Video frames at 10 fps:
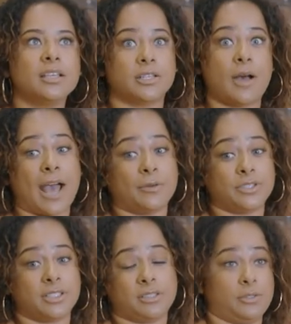So I
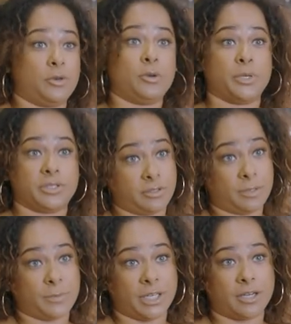was just throwing pictures
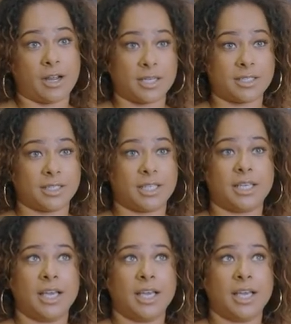up there, honestly.